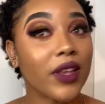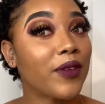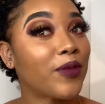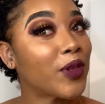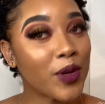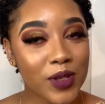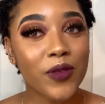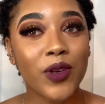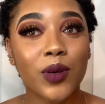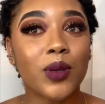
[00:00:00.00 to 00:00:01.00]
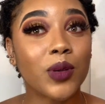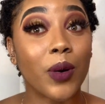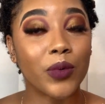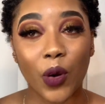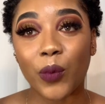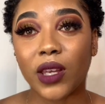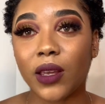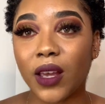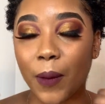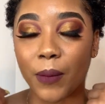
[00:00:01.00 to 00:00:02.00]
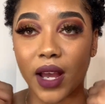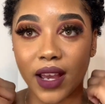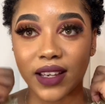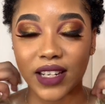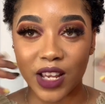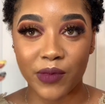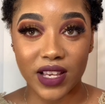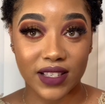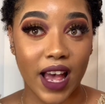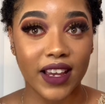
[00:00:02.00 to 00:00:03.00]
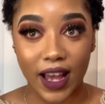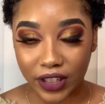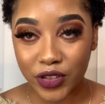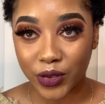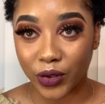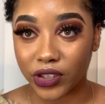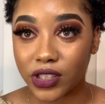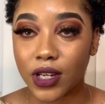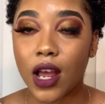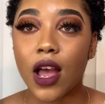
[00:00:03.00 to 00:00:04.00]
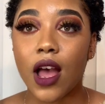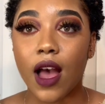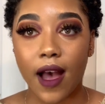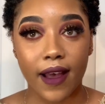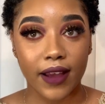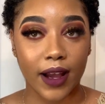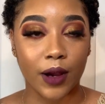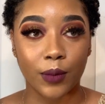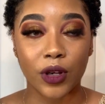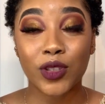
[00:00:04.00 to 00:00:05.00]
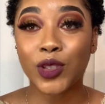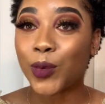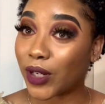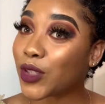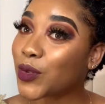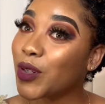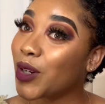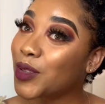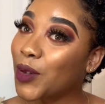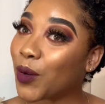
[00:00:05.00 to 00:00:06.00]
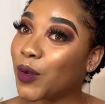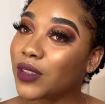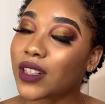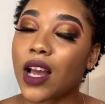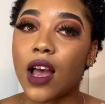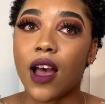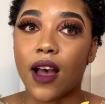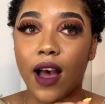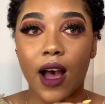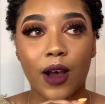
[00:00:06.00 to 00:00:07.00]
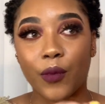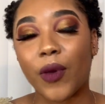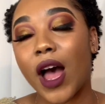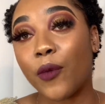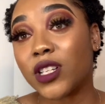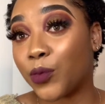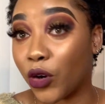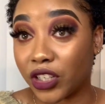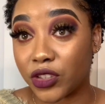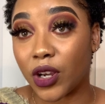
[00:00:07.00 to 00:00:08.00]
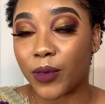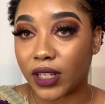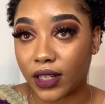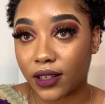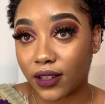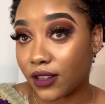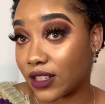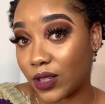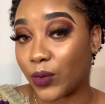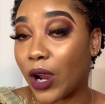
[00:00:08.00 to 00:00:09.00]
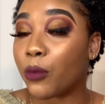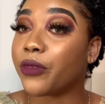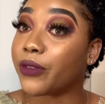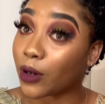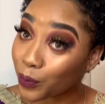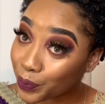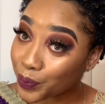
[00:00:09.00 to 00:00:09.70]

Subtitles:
For those of you who don't know me, my name is Ayannah George. I am 22 years old. I was born in Dominica. This is where I'm from.